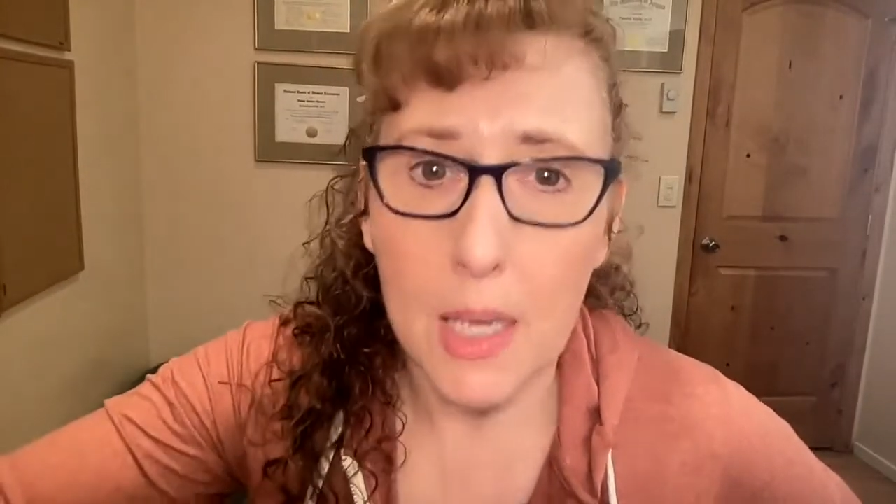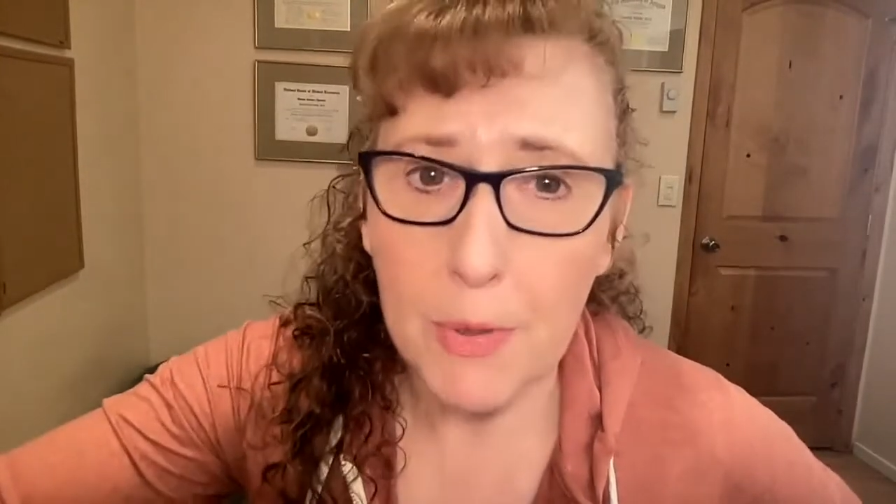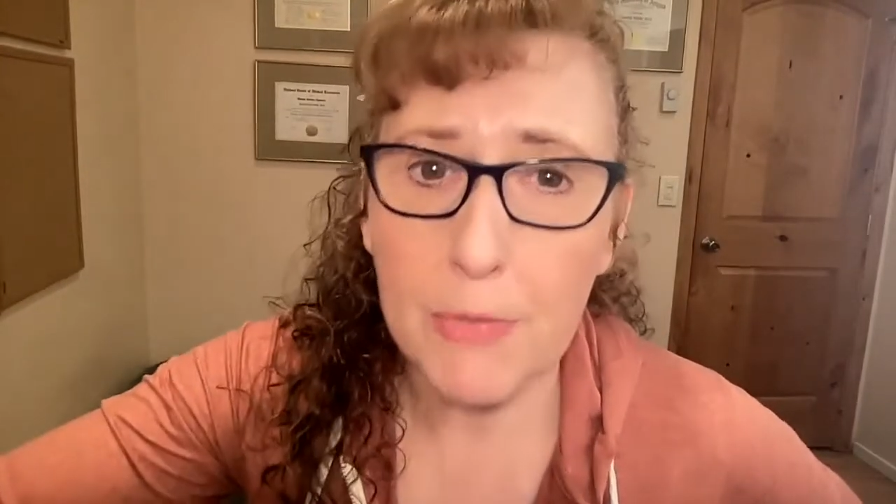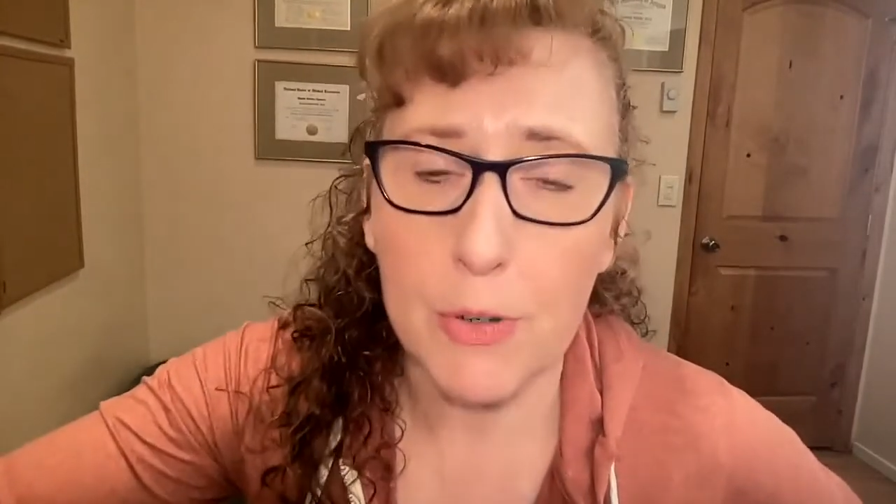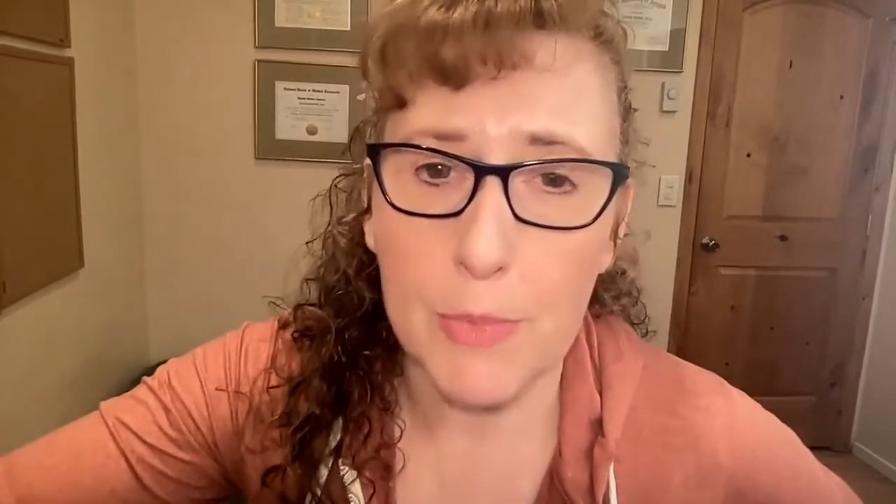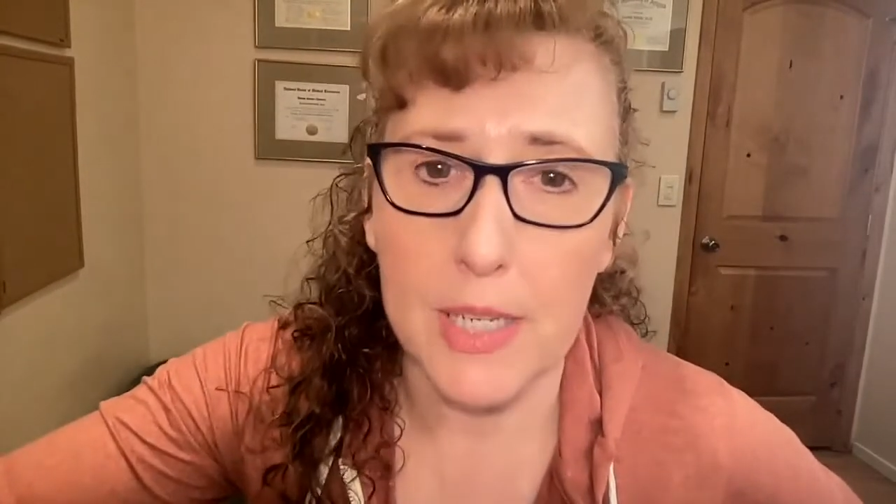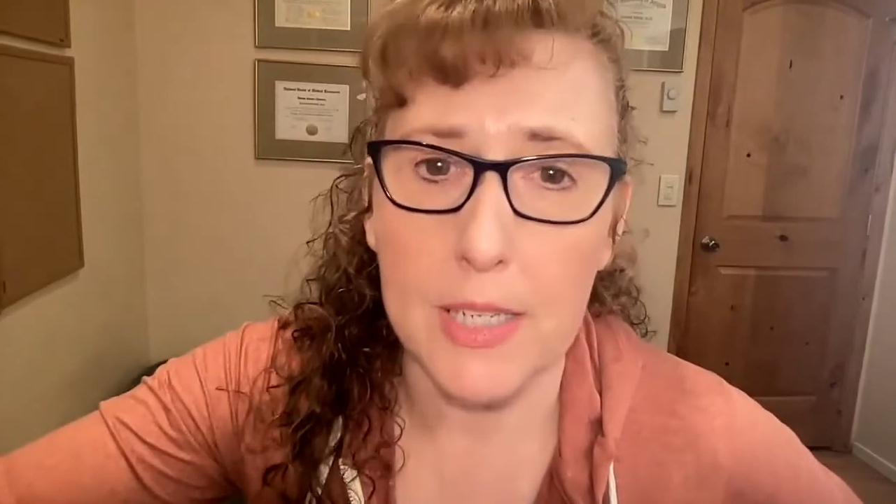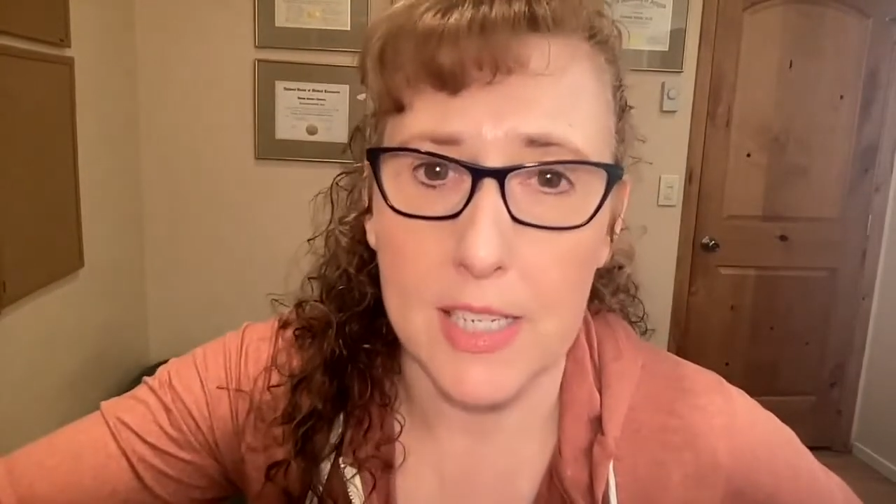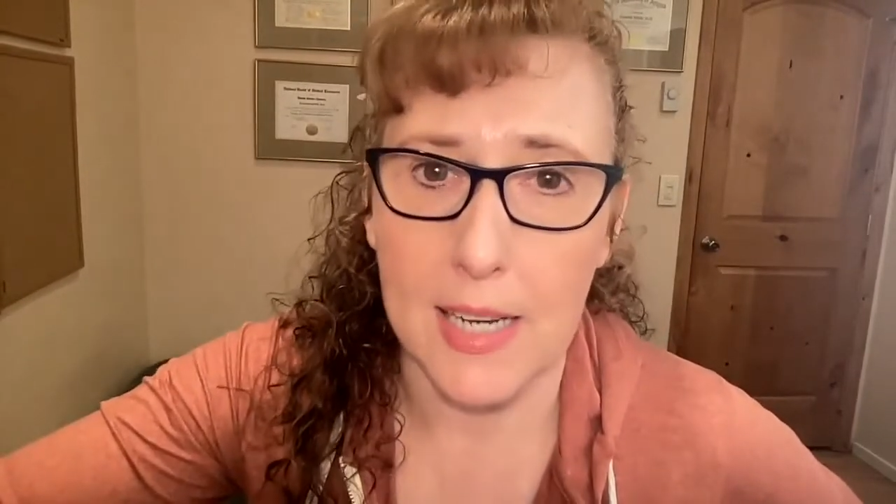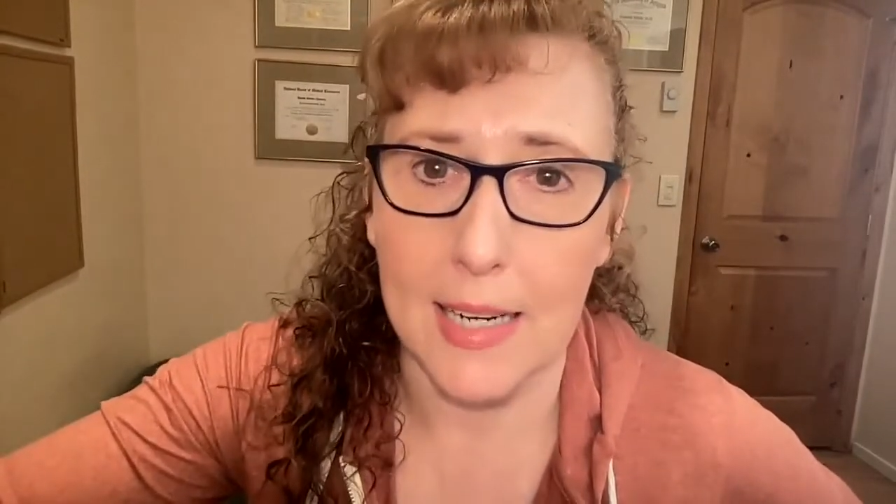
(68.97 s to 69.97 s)
HIPAA for me
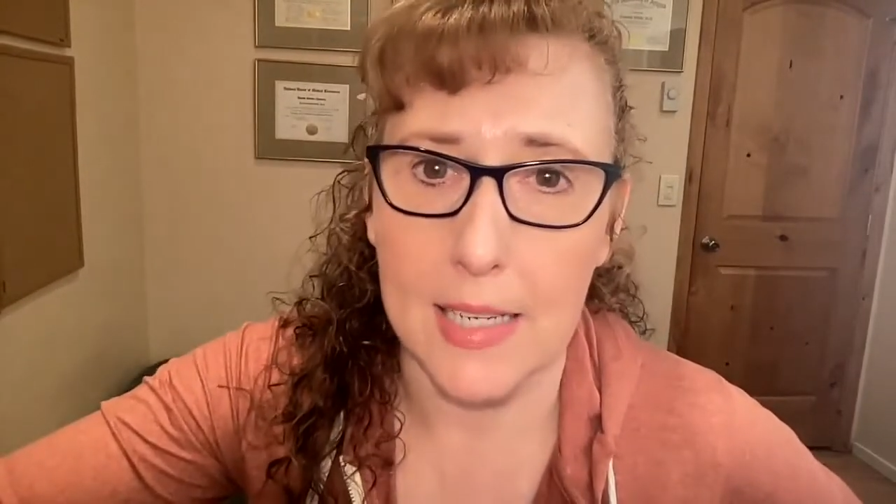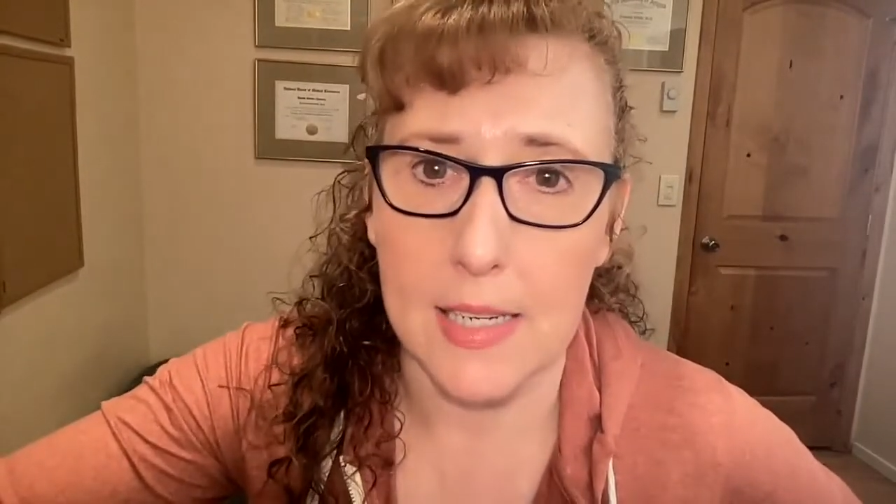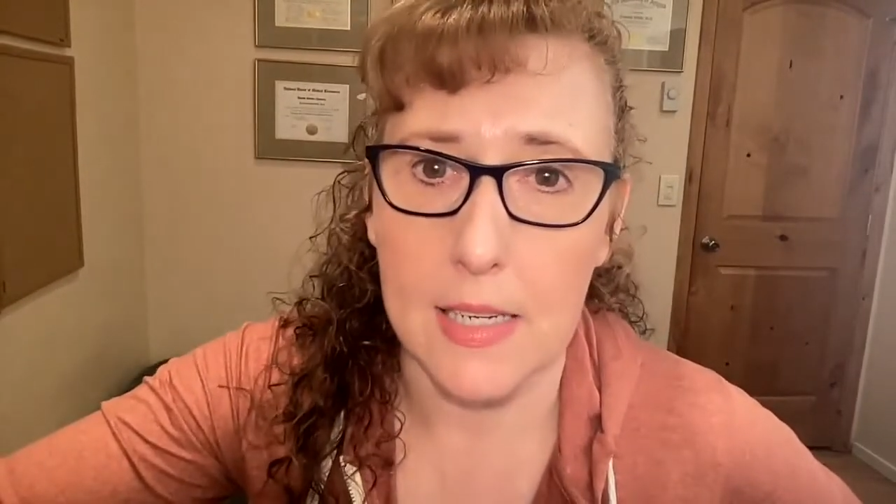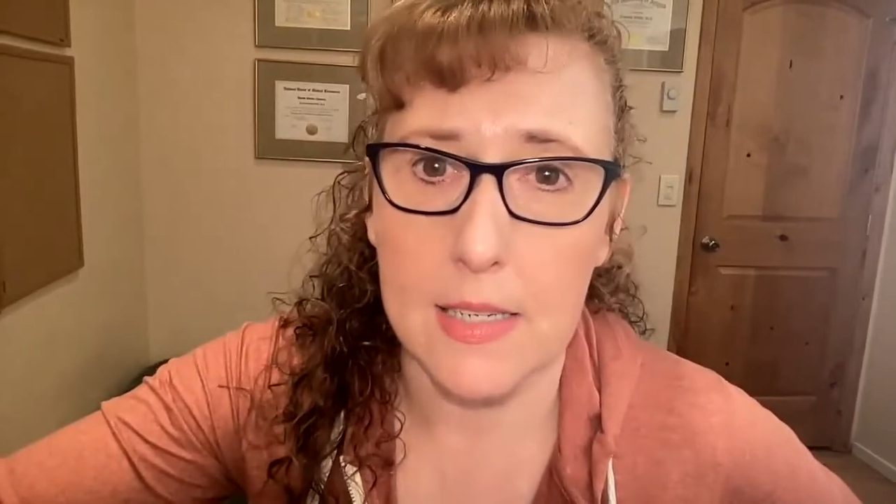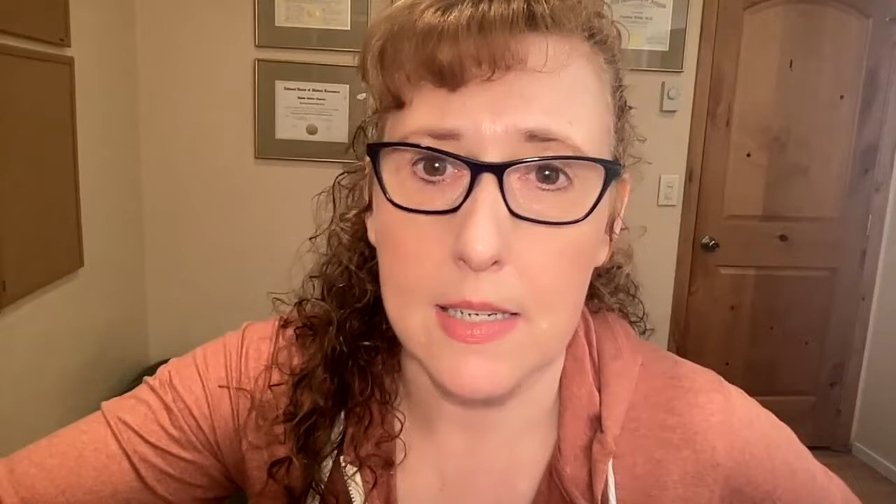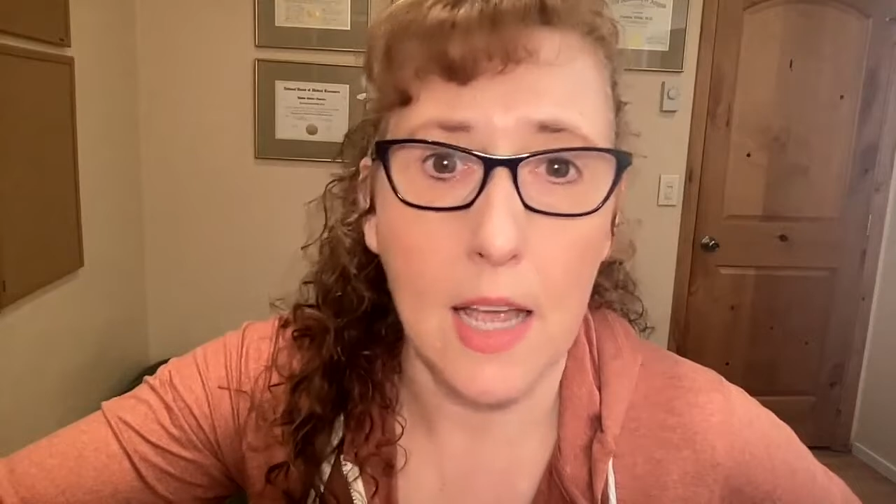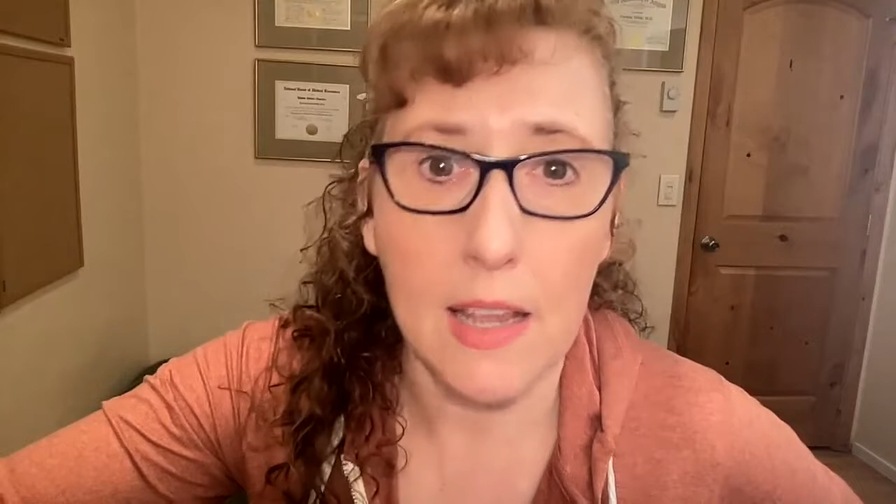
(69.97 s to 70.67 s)
does not exist.